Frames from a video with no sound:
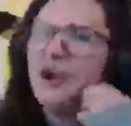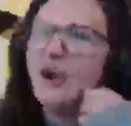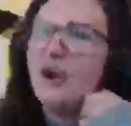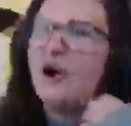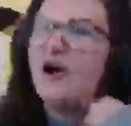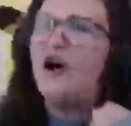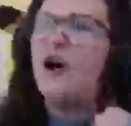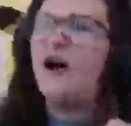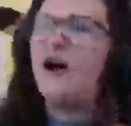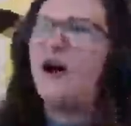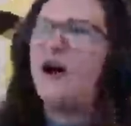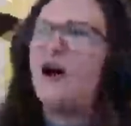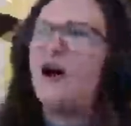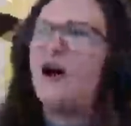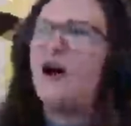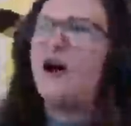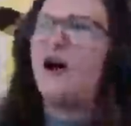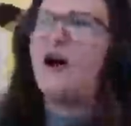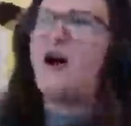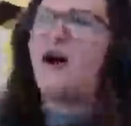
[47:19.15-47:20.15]

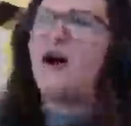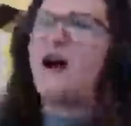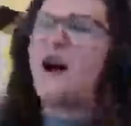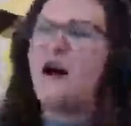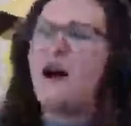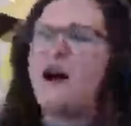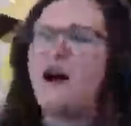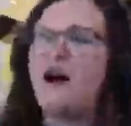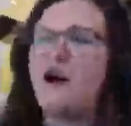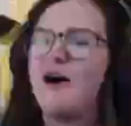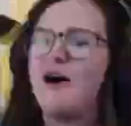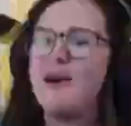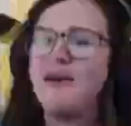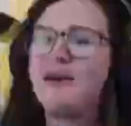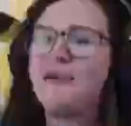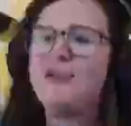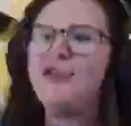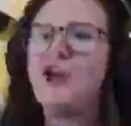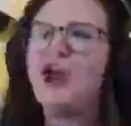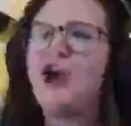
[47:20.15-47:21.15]
Oh,
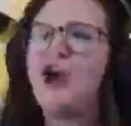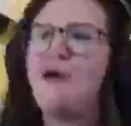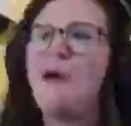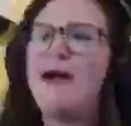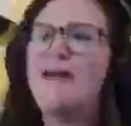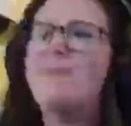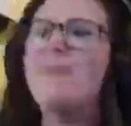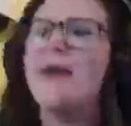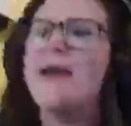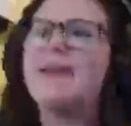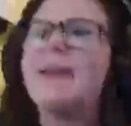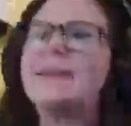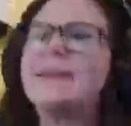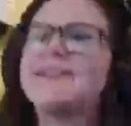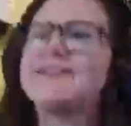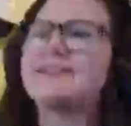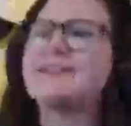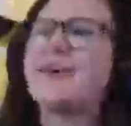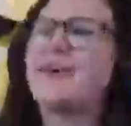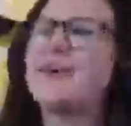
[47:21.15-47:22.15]
no, I made it
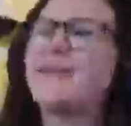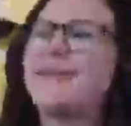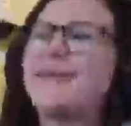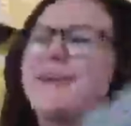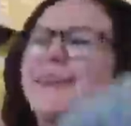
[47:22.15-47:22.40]
so